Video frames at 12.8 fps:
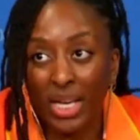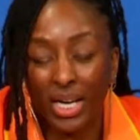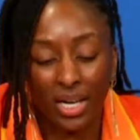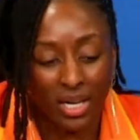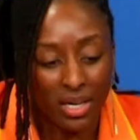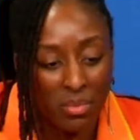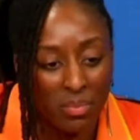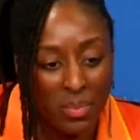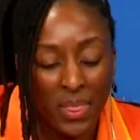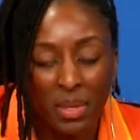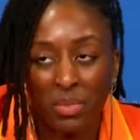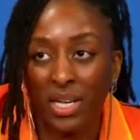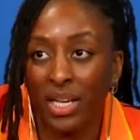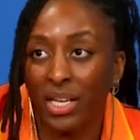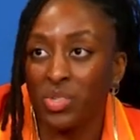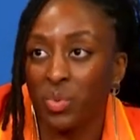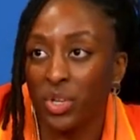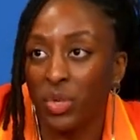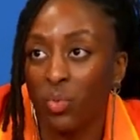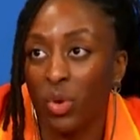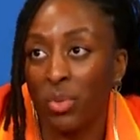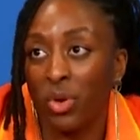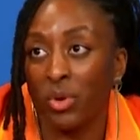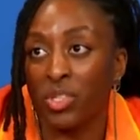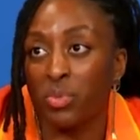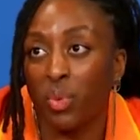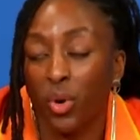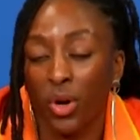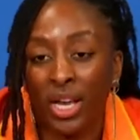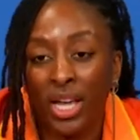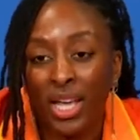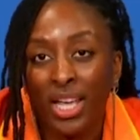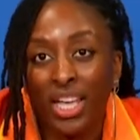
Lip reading: because when women are in sport,